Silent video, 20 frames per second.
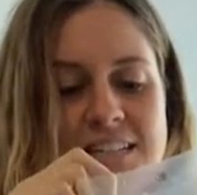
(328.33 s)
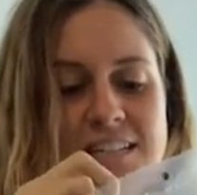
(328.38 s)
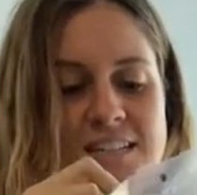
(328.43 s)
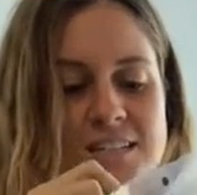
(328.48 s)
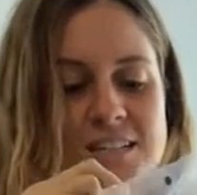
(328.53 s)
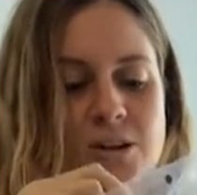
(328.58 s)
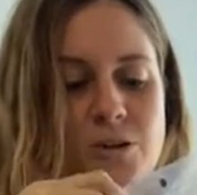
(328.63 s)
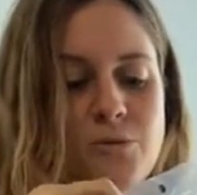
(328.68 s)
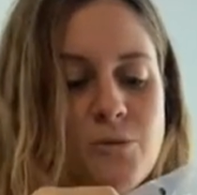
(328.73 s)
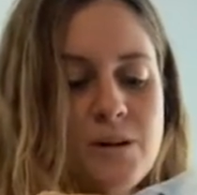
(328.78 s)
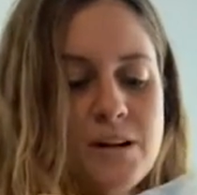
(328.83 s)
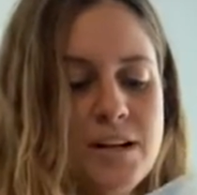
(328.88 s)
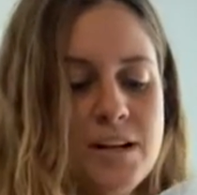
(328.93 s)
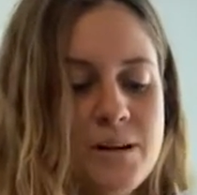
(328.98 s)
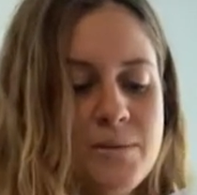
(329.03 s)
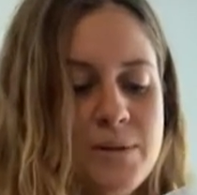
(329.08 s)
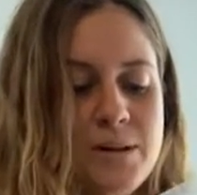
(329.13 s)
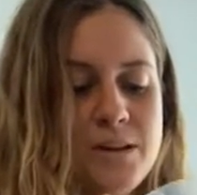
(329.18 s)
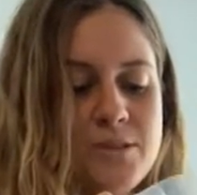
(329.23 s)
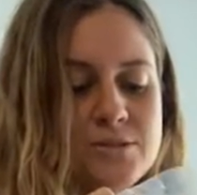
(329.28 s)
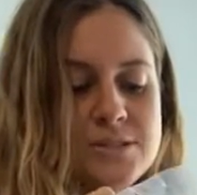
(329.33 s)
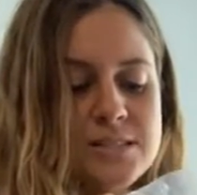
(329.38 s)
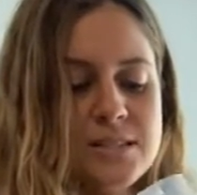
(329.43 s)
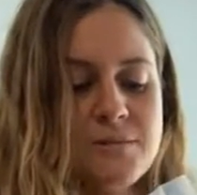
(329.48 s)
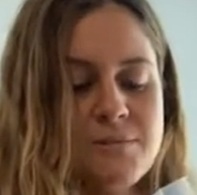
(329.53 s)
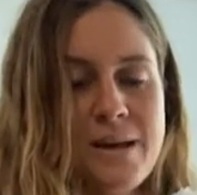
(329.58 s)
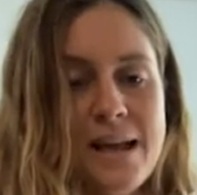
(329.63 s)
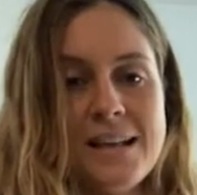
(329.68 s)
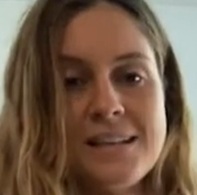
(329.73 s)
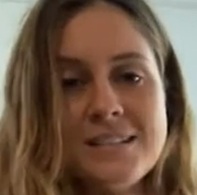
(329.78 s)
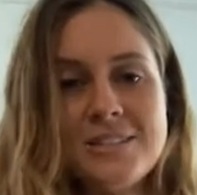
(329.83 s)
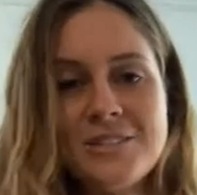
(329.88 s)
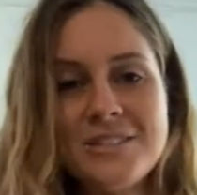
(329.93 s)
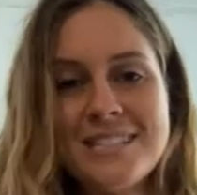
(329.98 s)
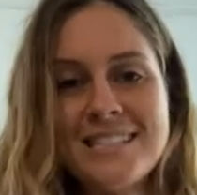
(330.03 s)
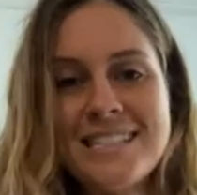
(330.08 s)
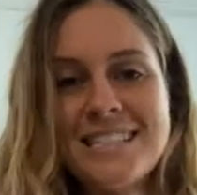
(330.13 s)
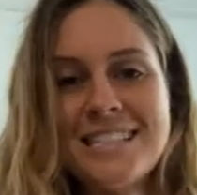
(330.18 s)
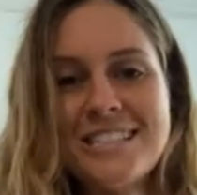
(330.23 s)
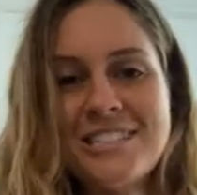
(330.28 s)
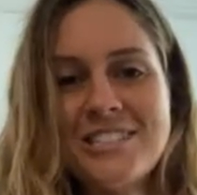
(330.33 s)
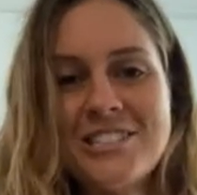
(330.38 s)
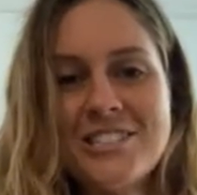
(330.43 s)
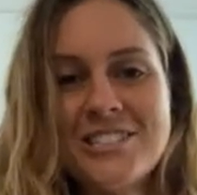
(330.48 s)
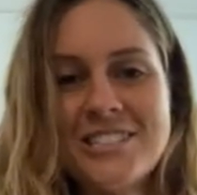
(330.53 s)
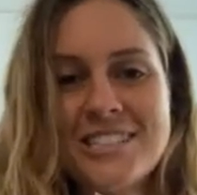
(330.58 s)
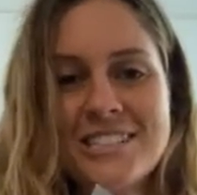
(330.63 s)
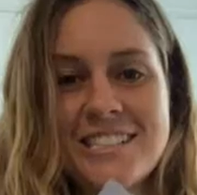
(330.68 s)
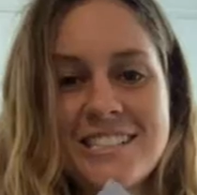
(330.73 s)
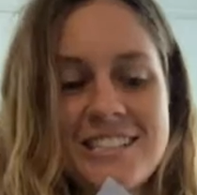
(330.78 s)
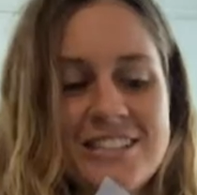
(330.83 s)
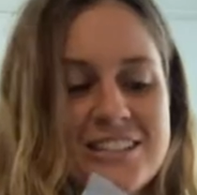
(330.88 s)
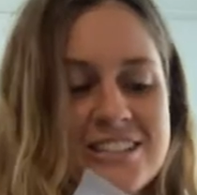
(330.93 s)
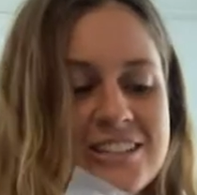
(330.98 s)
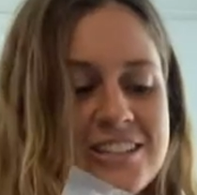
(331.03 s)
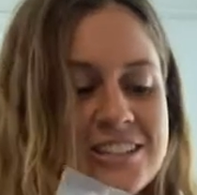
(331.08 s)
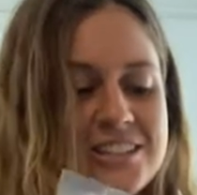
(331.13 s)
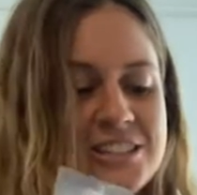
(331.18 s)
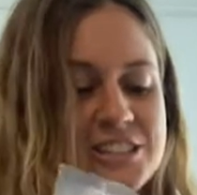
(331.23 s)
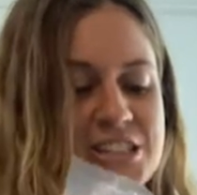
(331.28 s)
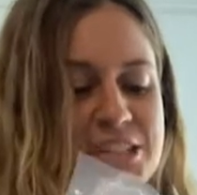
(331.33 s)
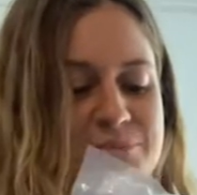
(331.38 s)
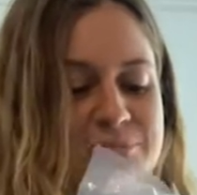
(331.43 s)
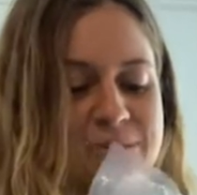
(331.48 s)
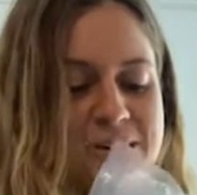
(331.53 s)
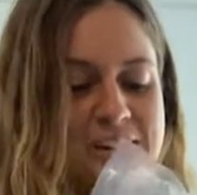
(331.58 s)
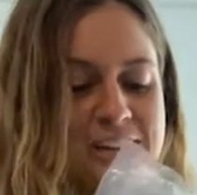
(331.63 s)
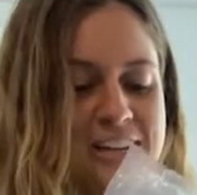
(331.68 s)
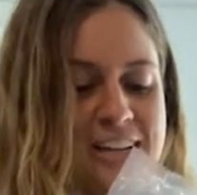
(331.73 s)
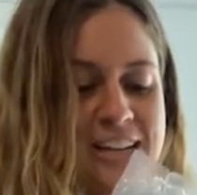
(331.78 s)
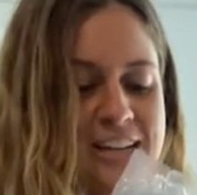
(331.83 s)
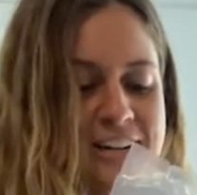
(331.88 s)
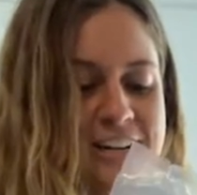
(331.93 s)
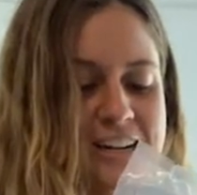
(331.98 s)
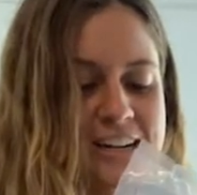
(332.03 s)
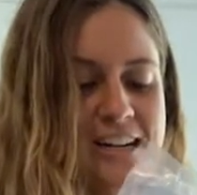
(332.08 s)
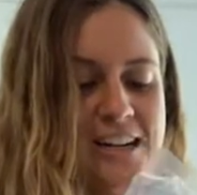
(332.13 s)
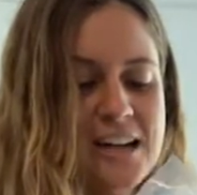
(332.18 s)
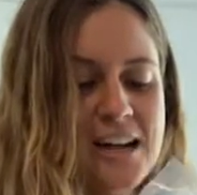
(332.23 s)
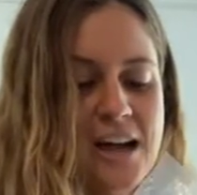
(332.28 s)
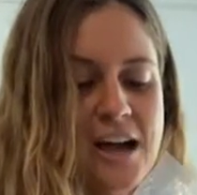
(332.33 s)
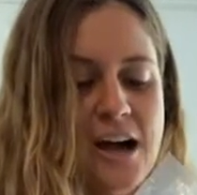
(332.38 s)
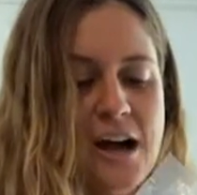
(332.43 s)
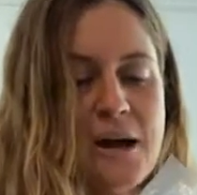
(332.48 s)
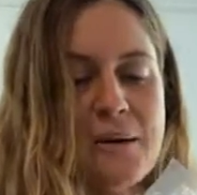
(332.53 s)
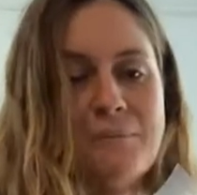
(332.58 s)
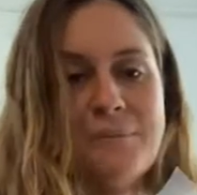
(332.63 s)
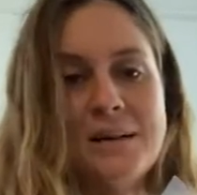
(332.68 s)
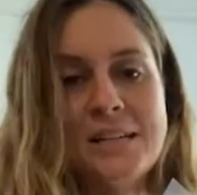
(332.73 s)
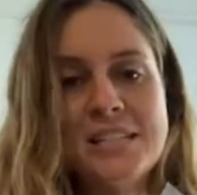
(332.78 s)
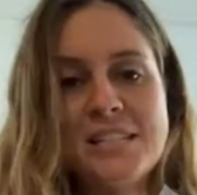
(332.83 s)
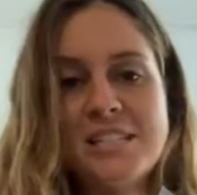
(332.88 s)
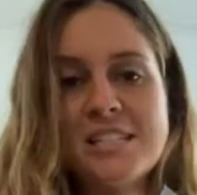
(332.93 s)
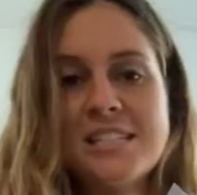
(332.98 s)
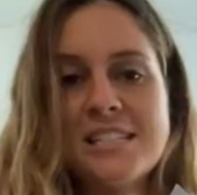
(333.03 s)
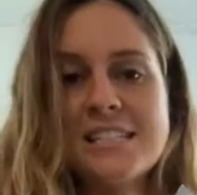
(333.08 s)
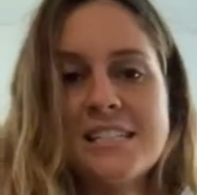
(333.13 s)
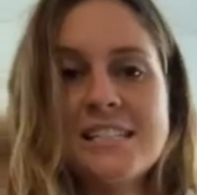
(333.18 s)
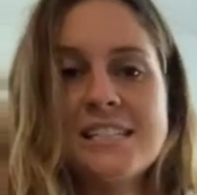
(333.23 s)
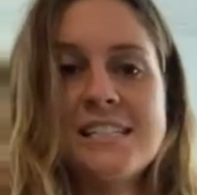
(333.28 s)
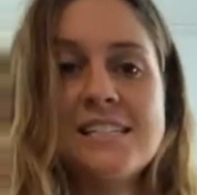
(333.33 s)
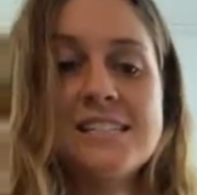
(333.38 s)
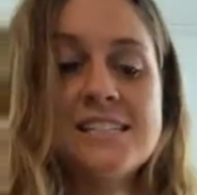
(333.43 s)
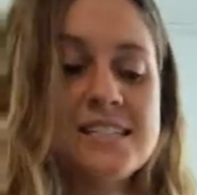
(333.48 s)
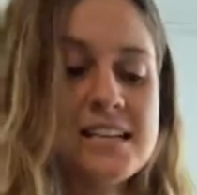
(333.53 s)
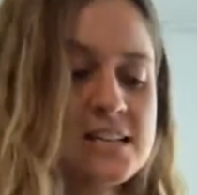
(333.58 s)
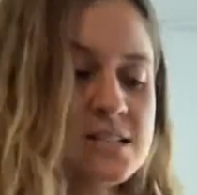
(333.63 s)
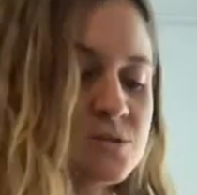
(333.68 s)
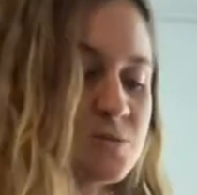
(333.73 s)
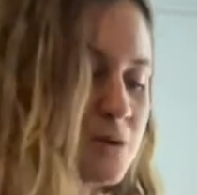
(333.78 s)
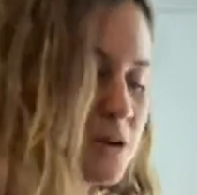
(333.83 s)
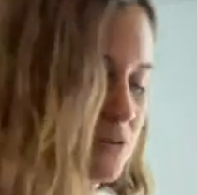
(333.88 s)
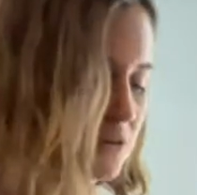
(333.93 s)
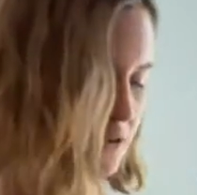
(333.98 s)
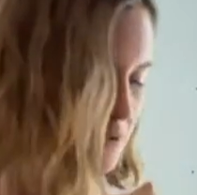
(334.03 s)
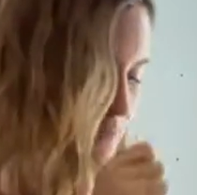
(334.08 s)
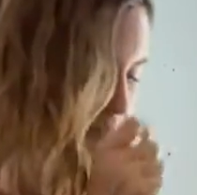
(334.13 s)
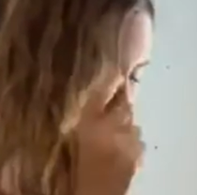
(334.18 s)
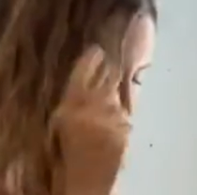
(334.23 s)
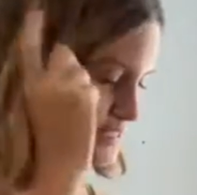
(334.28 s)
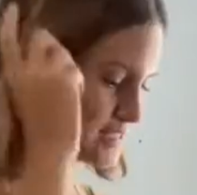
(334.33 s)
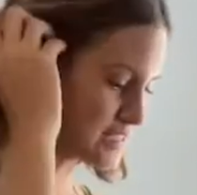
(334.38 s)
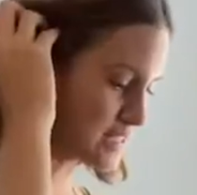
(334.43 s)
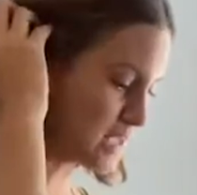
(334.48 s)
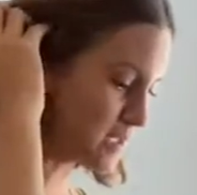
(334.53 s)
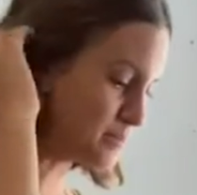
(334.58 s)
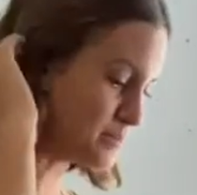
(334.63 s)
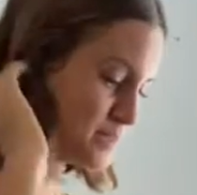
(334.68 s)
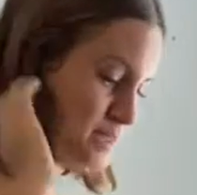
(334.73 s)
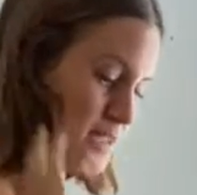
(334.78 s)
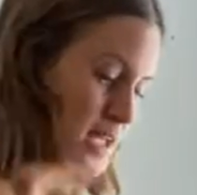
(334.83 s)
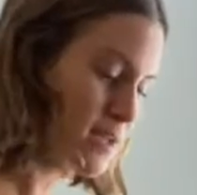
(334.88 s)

So we're going to be using basil seeds just because they're a little cheaper here. But chia seeds as well can be same.